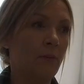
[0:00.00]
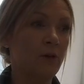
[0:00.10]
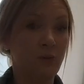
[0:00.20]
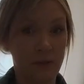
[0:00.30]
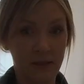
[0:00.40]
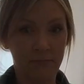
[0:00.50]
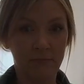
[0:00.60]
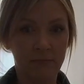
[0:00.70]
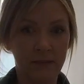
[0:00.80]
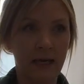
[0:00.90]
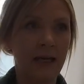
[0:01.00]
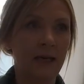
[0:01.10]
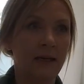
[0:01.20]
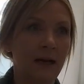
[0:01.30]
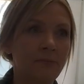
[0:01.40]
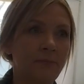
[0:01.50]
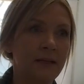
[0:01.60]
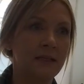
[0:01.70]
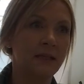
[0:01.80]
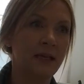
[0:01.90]
which was kitty litter,
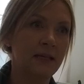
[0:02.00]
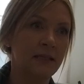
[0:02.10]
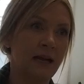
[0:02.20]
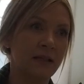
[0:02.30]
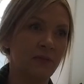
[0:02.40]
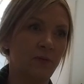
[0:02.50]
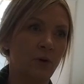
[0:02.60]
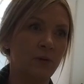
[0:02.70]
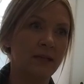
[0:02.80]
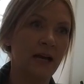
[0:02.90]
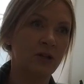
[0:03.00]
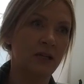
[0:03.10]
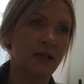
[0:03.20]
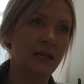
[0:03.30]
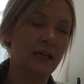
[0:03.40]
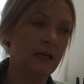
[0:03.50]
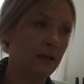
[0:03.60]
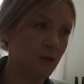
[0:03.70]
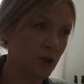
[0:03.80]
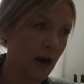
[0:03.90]
basically his son's floor was actually the kitty
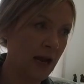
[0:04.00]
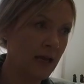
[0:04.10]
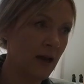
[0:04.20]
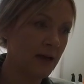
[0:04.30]
litter tray.